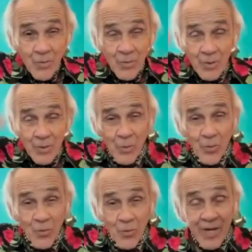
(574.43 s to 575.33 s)
with a
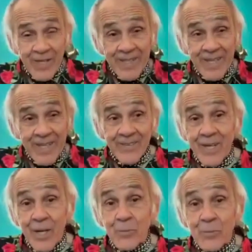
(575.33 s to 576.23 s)
bullfighting, and
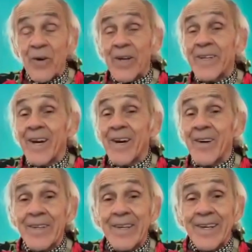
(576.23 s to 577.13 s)
then come to find out,